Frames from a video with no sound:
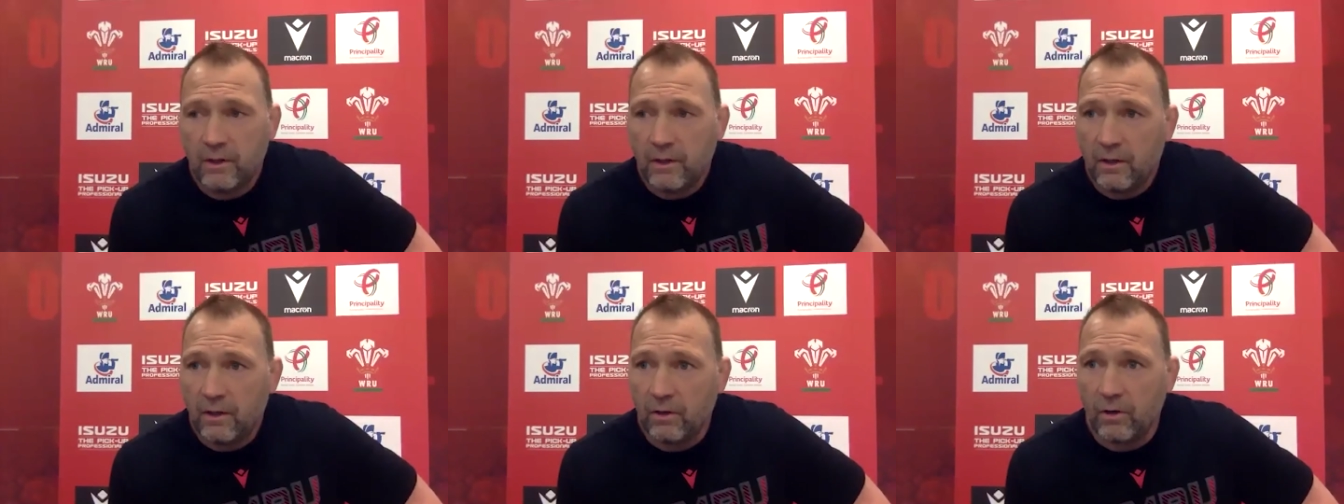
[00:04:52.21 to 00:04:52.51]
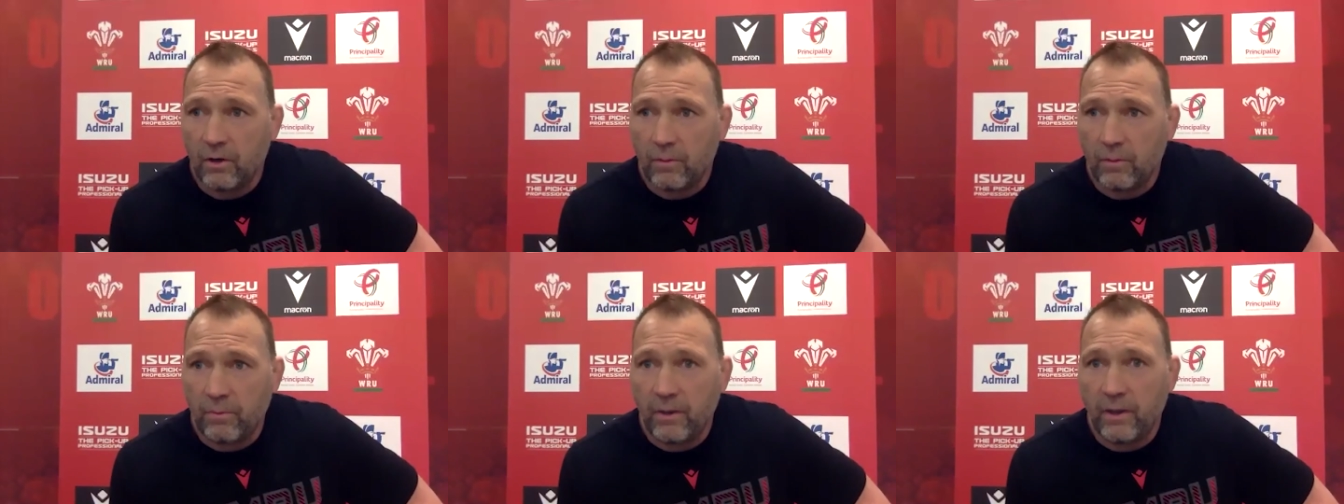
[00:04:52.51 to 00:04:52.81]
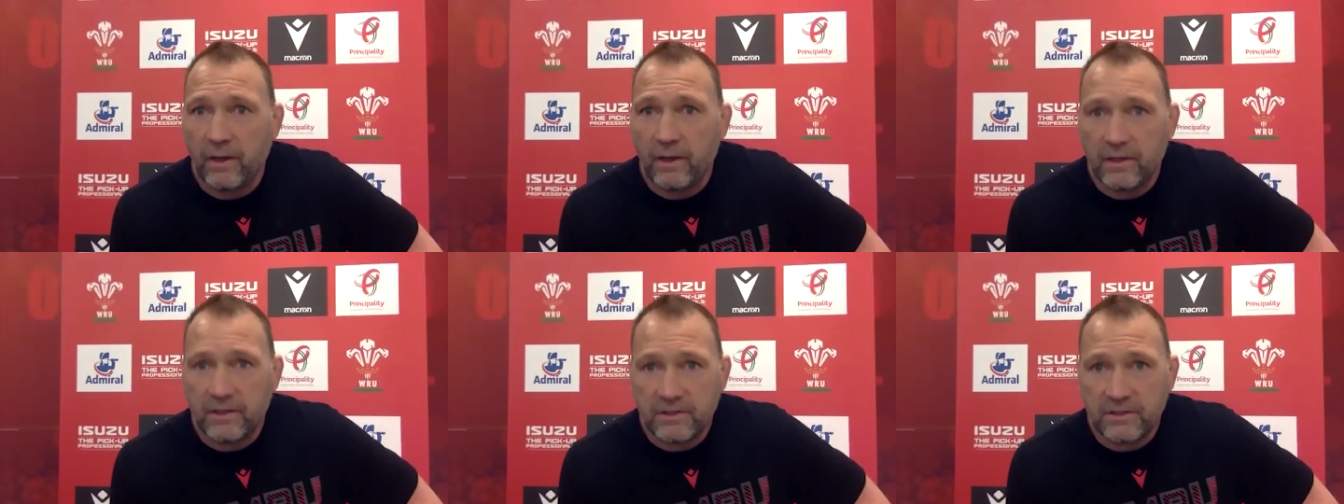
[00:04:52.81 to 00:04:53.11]
a lot of
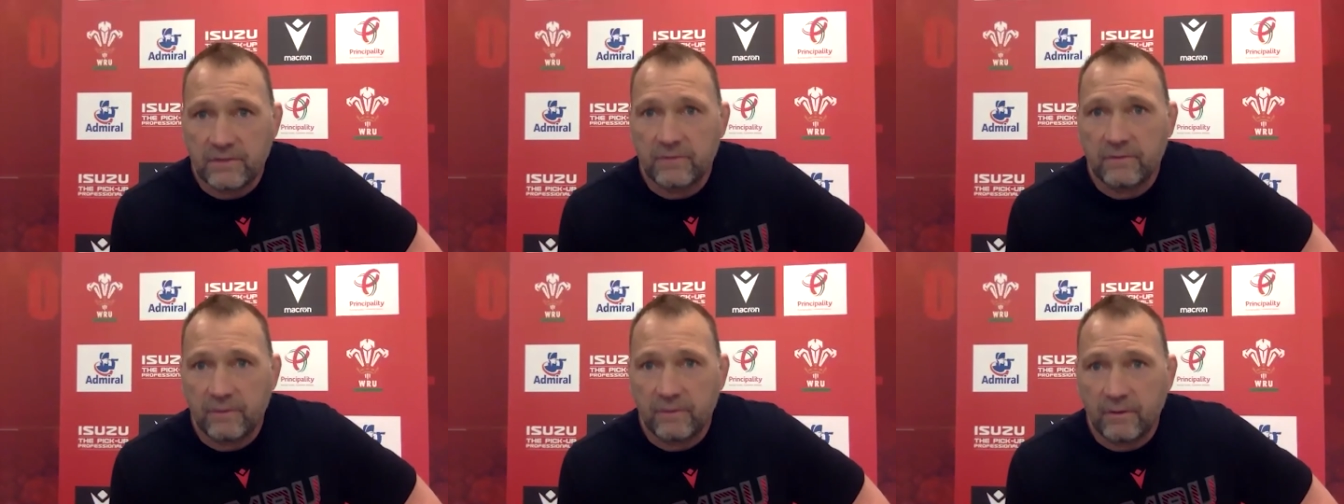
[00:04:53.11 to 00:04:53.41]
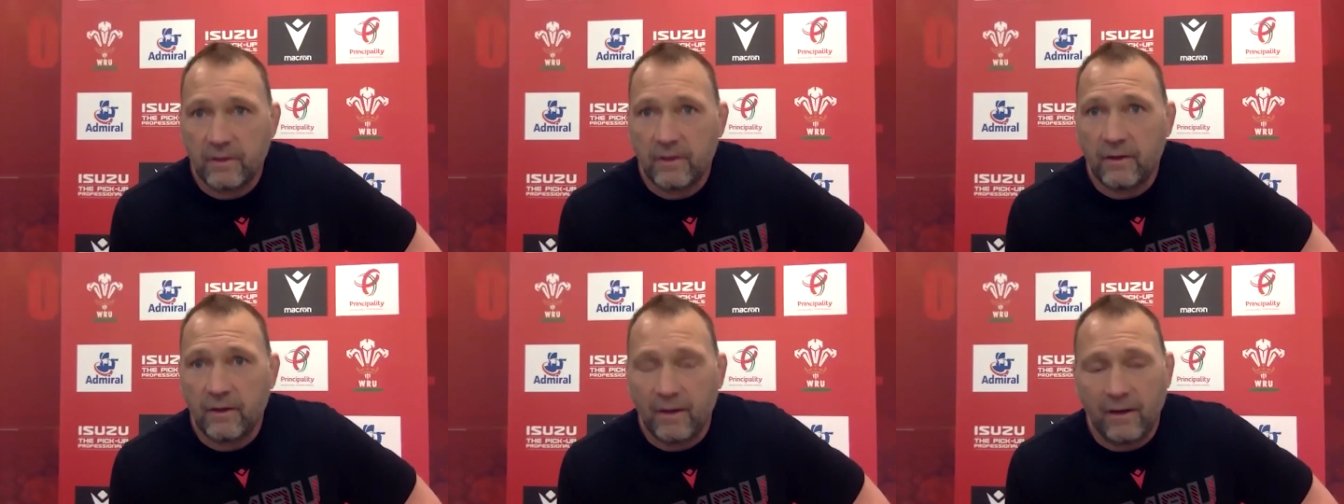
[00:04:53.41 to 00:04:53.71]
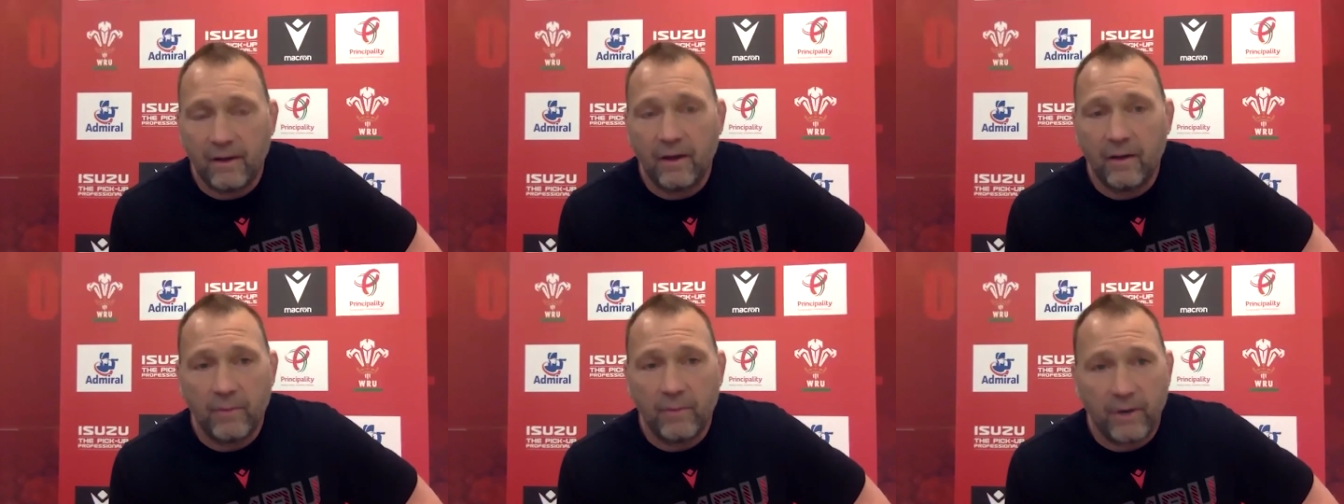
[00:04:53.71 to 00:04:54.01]
players uh, a
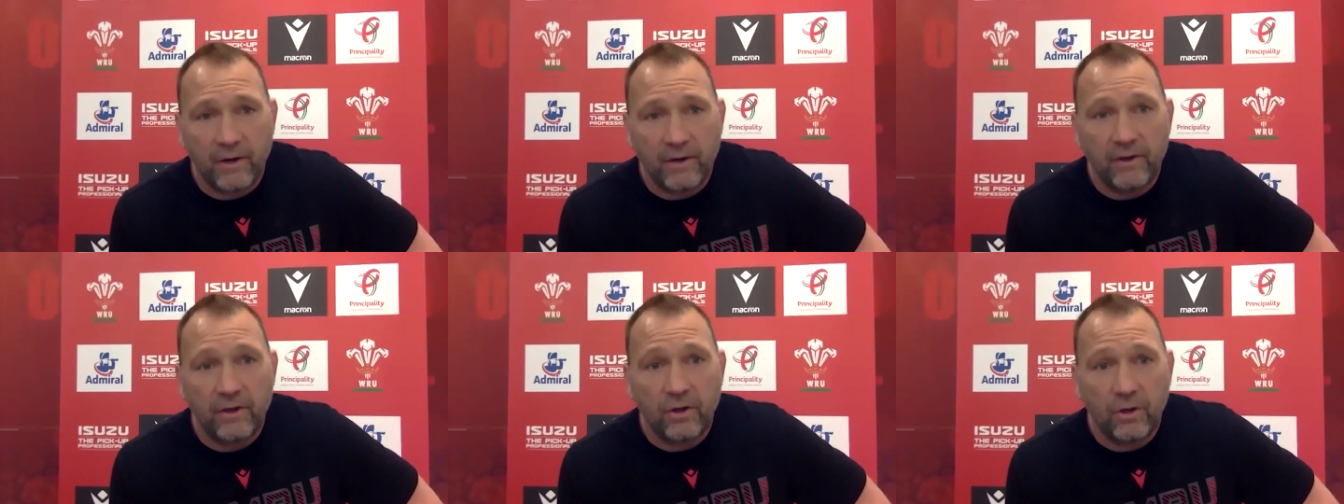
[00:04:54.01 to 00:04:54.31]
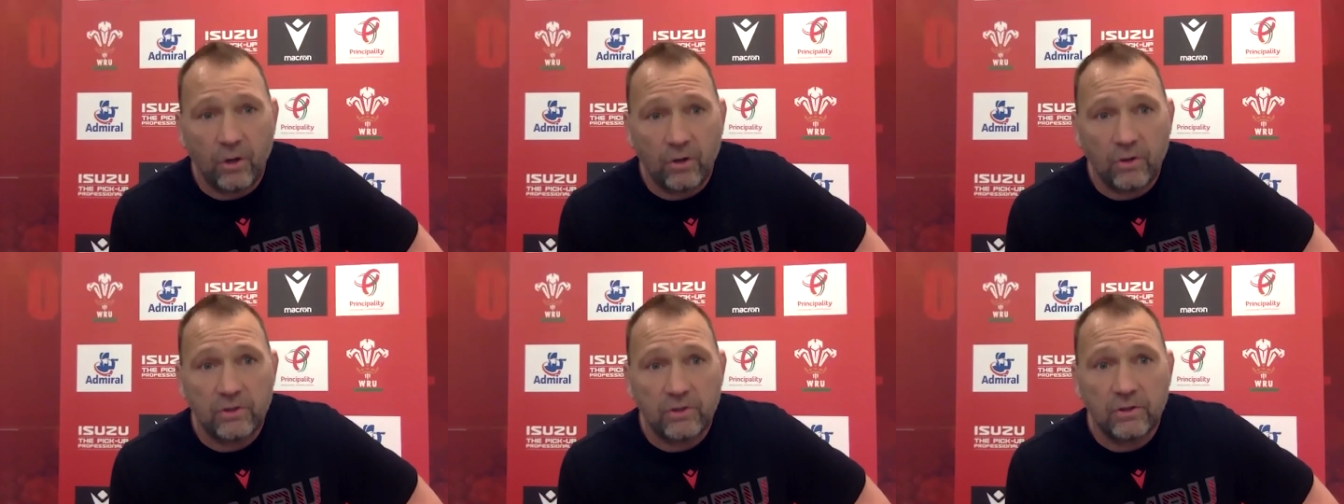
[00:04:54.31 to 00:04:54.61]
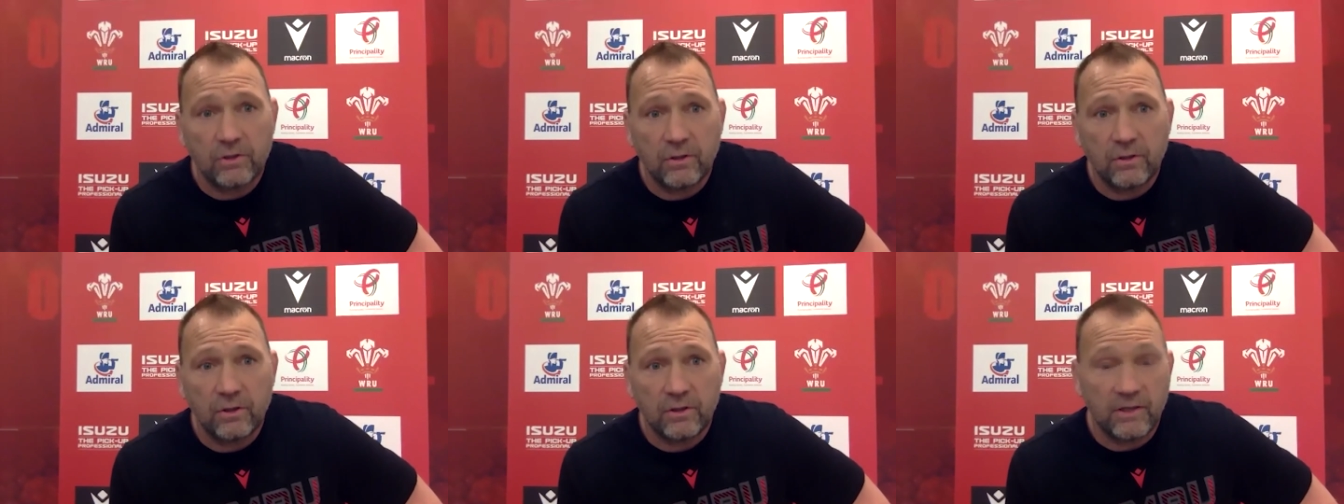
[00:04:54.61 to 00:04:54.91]
little bit undercooked
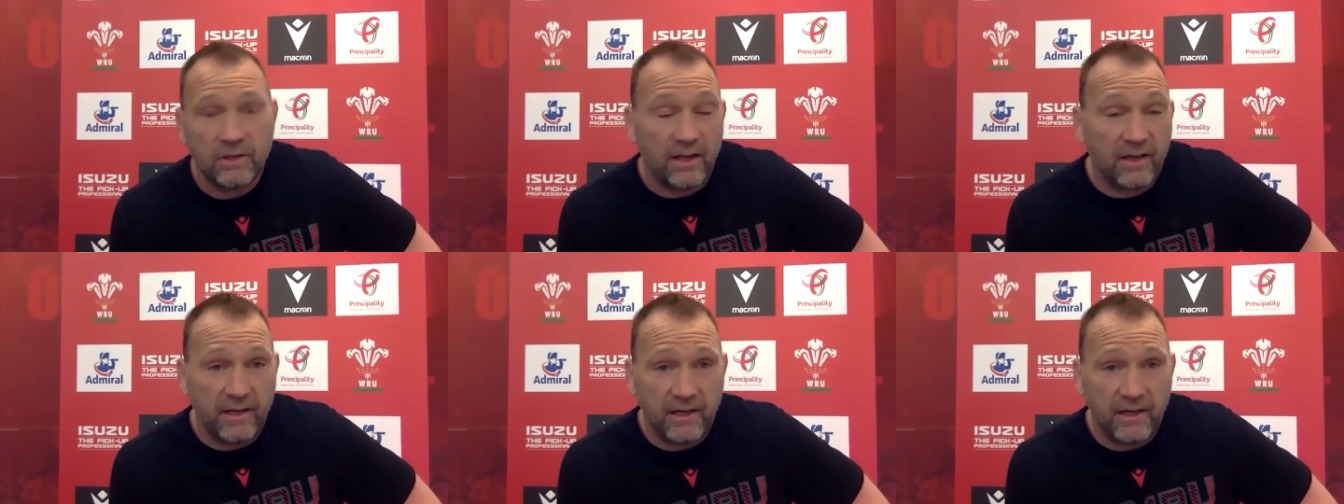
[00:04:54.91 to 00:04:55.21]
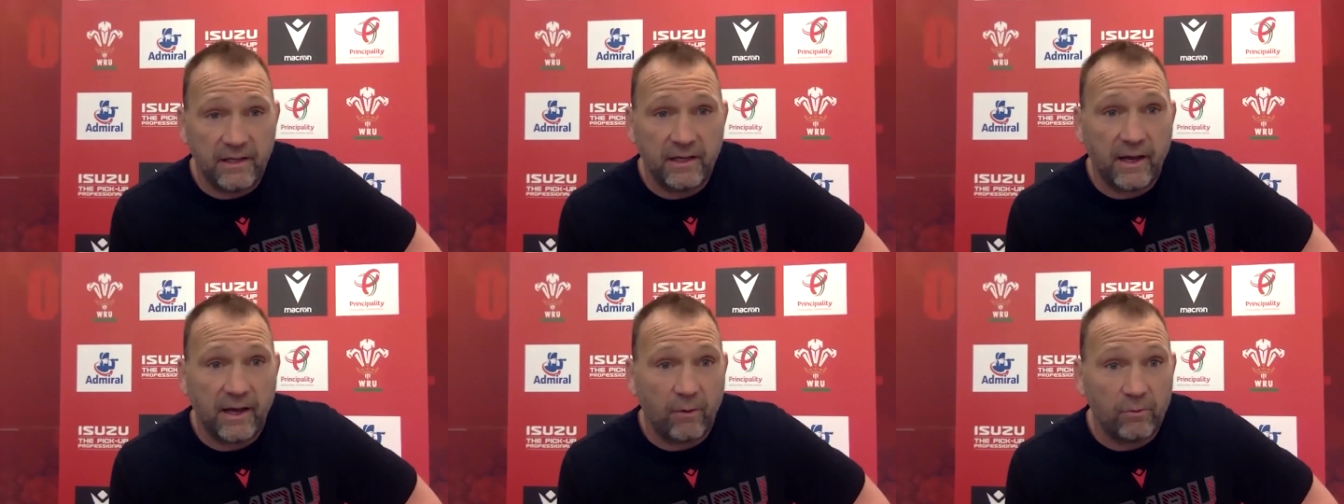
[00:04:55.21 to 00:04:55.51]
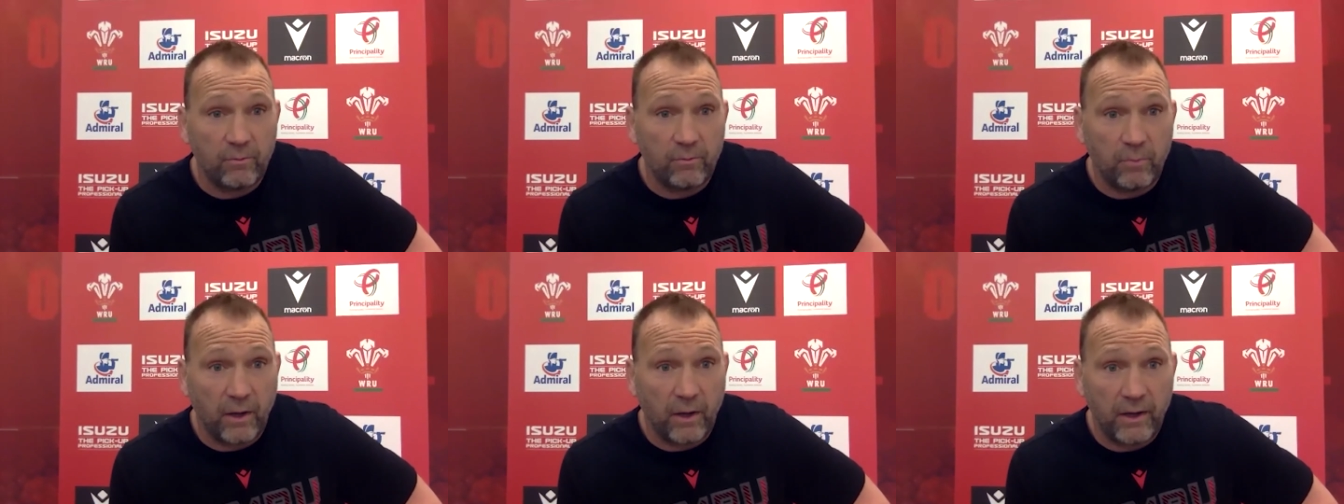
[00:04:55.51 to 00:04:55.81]
and they're keen to get out
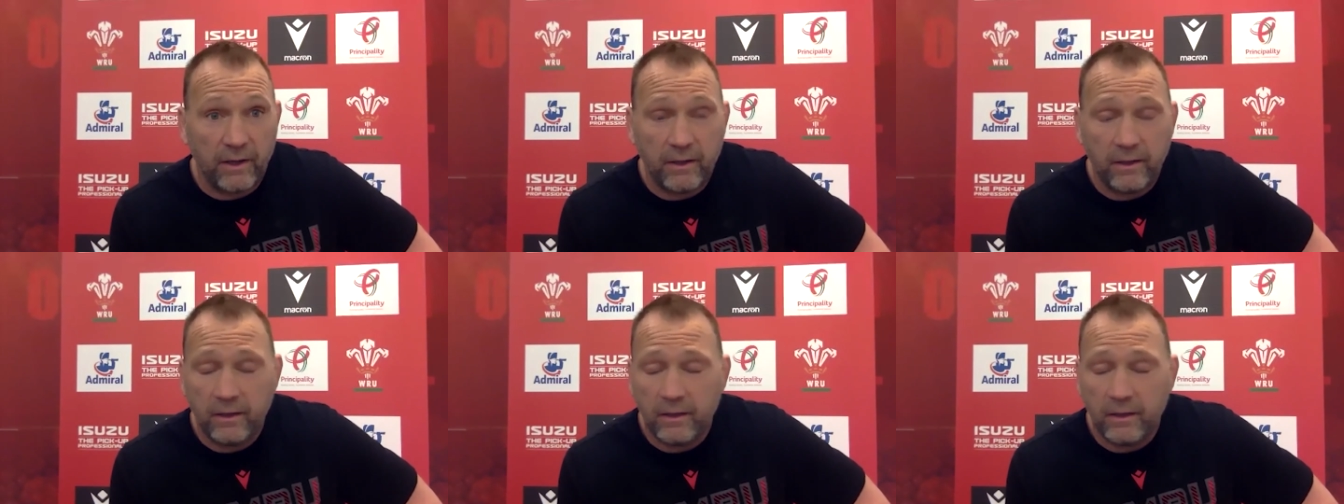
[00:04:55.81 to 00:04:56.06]
and play.